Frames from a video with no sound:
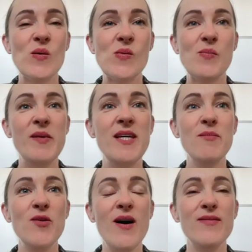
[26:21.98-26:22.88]
Meme,
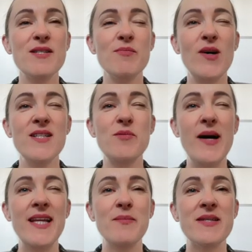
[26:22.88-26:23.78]
you have a small
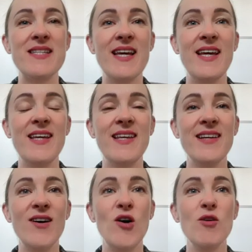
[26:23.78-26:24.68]
spelling mistake.
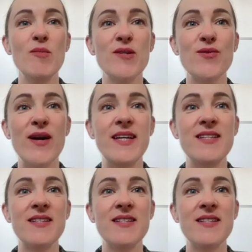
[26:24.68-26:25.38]
Almost right.